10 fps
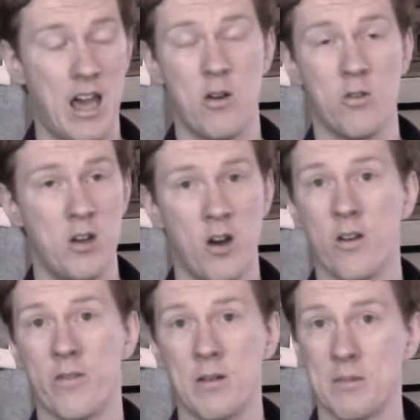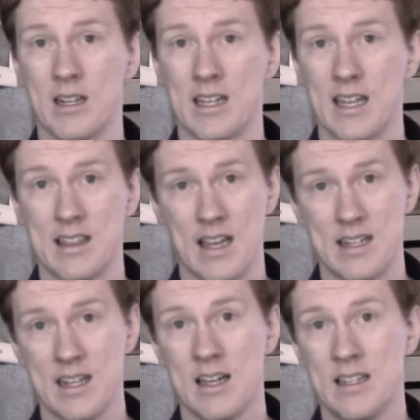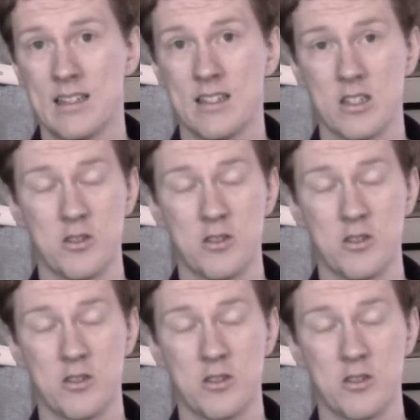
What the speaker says: don't know if I'm going to get that done because